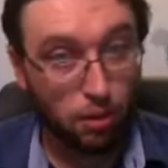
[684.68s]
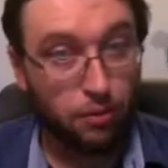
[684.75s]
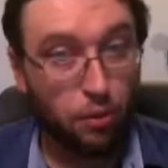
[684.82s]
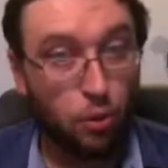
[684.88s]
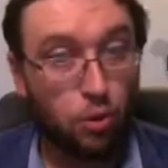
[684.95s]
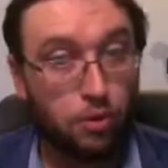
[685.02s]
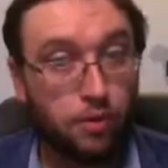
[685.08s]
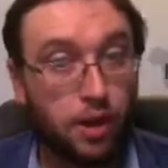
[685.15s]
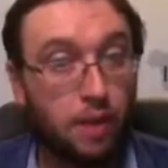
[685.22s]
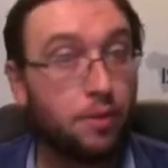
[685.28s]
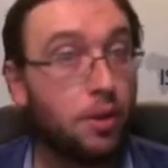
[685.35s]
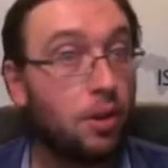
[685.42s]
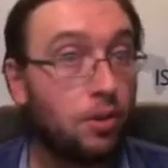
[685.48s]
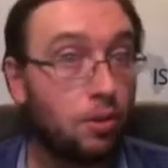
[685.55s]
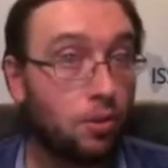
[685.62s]
the Horn of
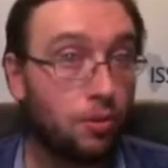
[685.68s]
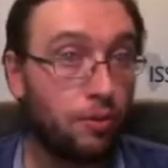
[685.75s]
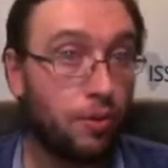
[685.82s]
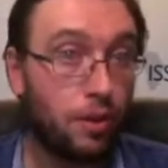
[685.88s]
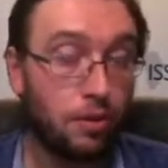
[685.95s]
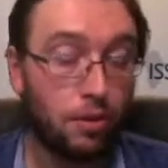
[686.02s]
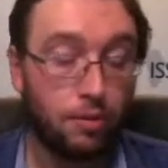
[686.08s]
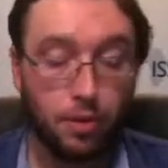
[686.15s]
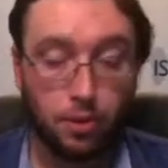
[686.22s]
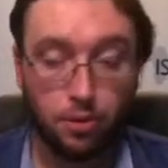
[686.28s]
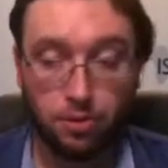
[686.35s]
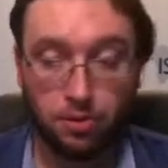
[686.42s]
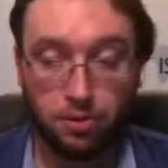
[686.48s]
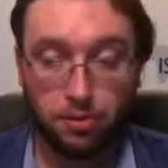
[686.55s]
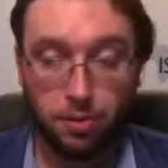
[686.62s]
Africa or further
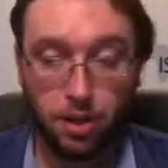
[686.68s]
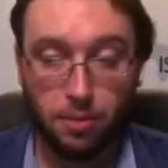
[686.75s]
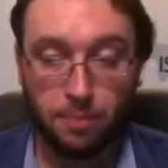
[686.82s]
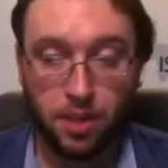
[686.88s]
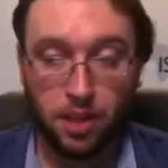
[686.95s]
afield as well.